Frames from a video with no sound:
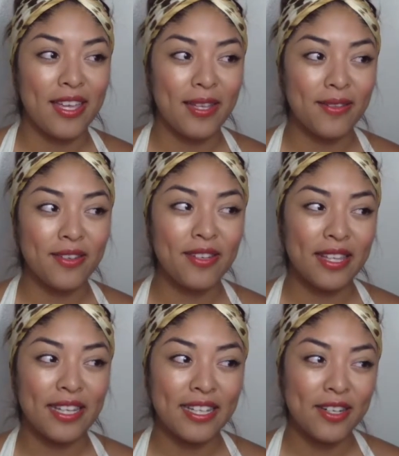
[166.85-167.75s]
Even though
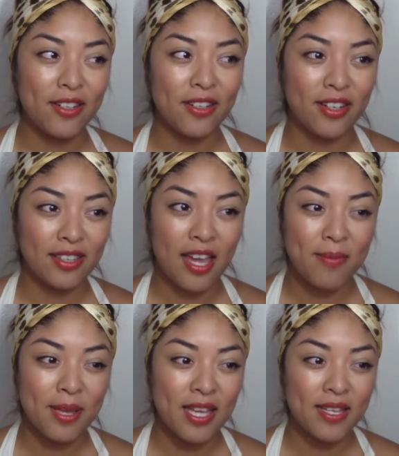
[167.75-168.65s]
like it didn't hurt
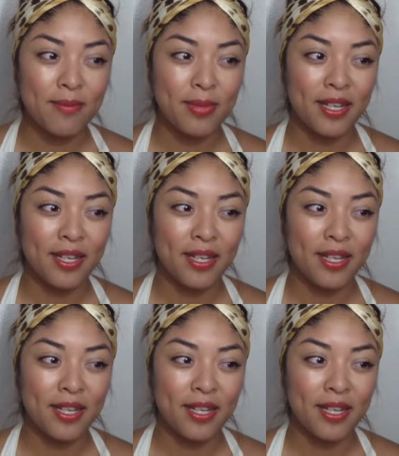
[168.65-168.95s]
that bad,